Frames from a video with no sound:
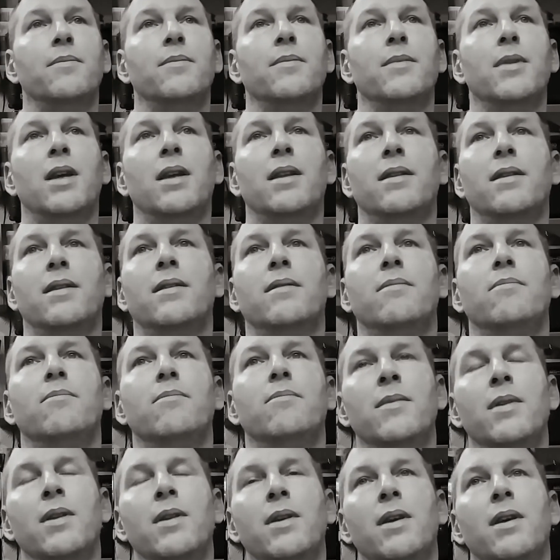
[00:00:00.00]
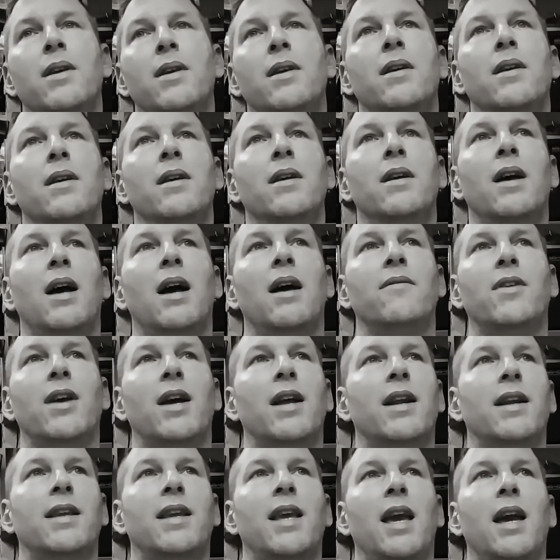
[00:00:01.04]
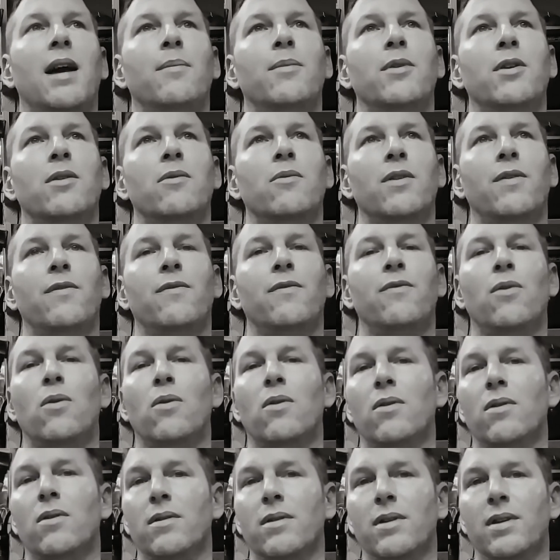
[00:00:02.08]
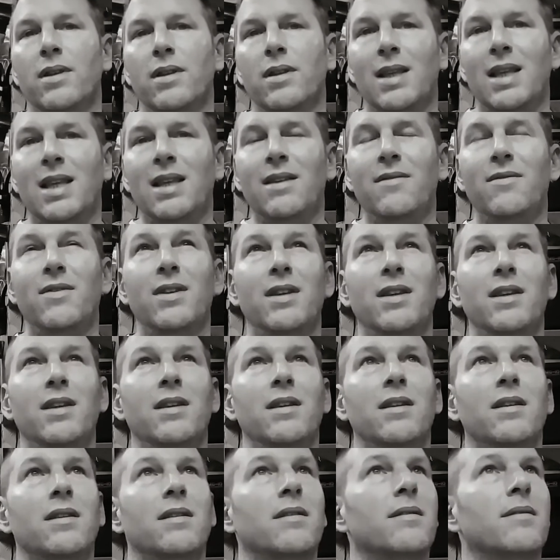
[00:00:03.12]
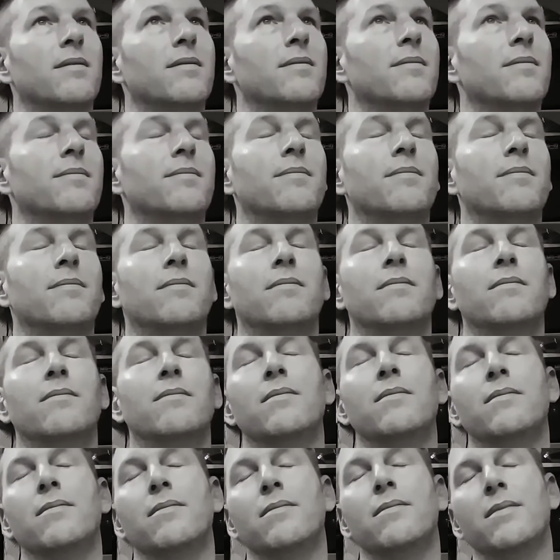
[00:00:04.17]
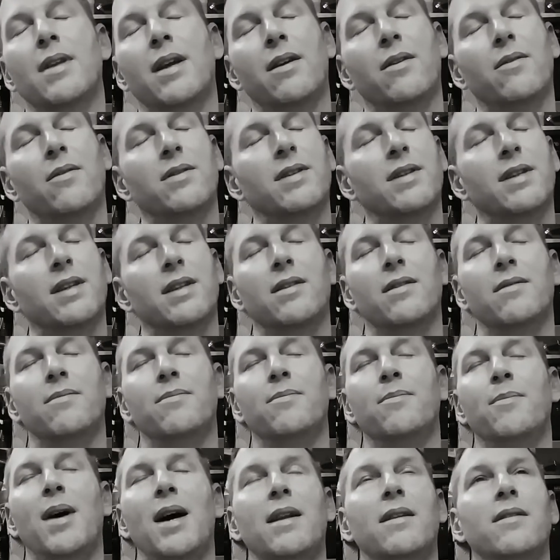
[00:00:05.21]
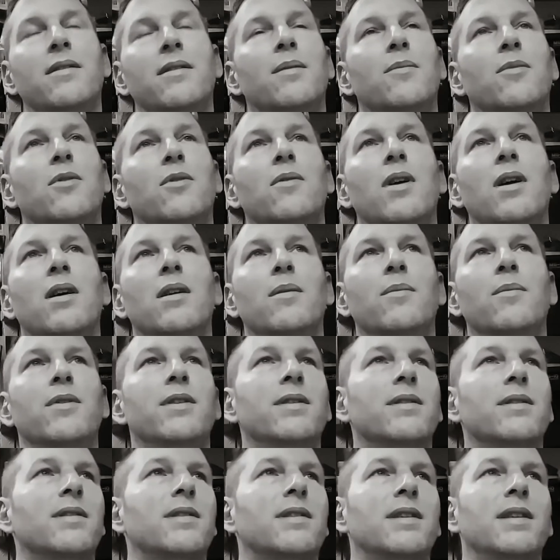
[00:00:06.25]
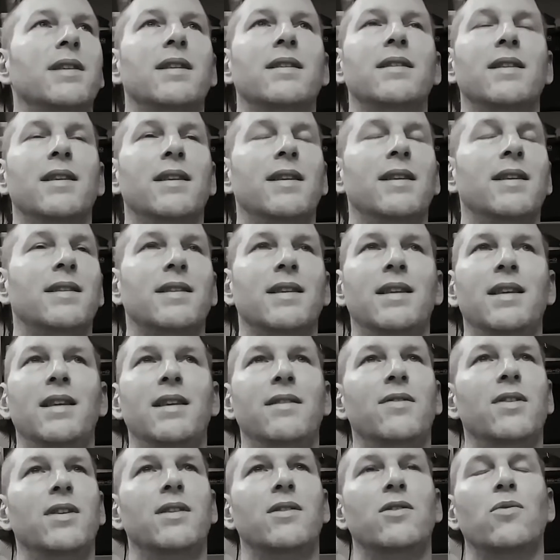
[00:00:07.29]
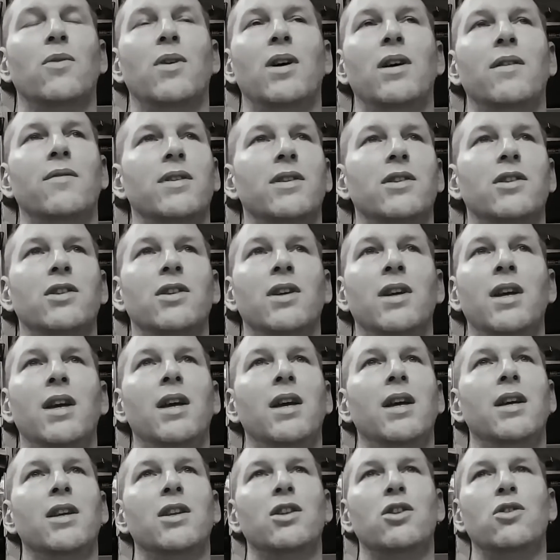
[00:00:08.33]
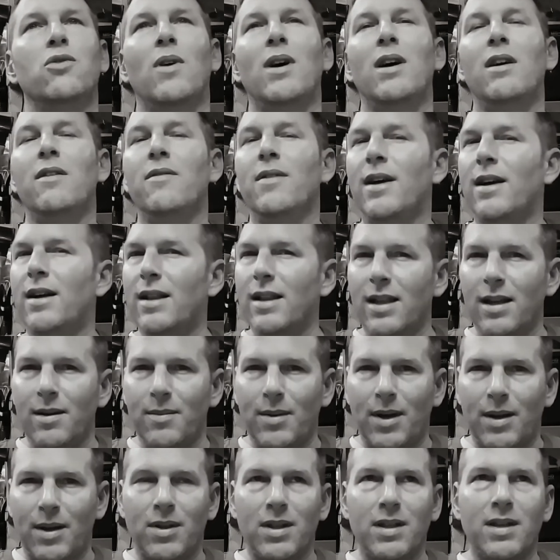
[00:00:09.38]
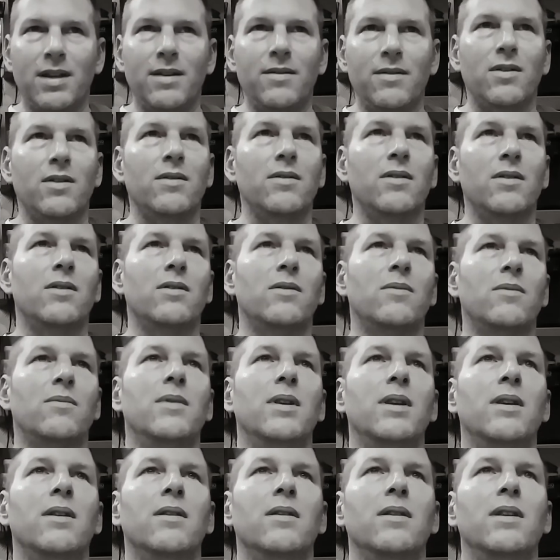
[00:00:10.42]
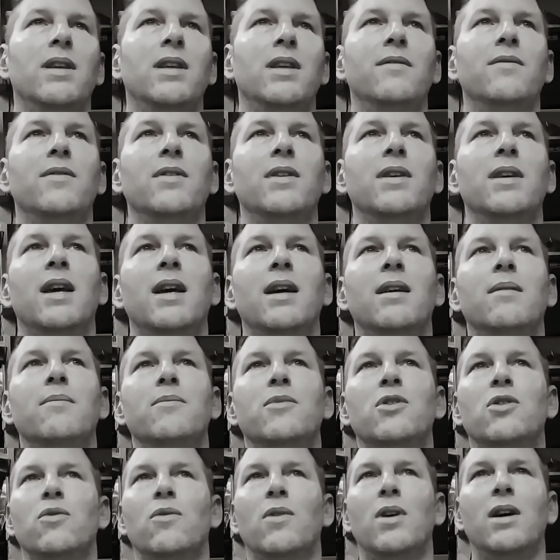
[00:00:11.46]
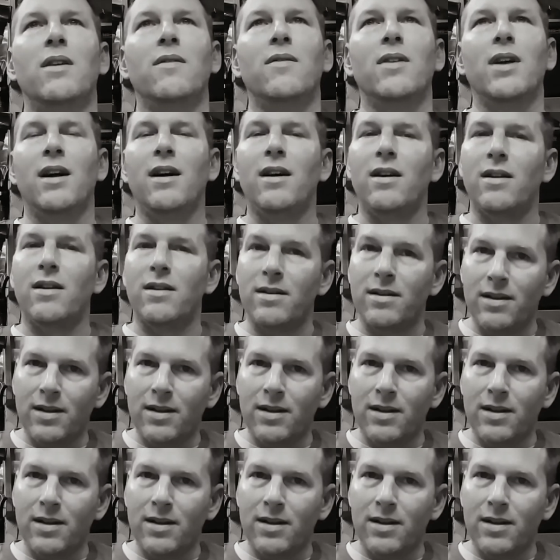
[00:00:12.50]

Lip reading: and I've got a cabinet with 4 EV, I always get the model number wrong, but you'll see it's a EV 12-inch, 12LM, I believe, or EVM 12L